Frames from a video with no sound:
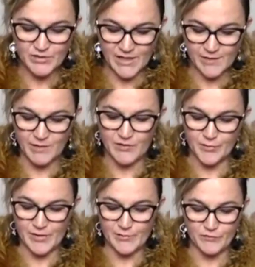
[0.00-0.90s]
blame
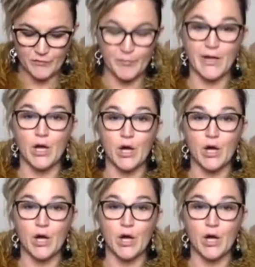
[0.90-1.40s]
other people for my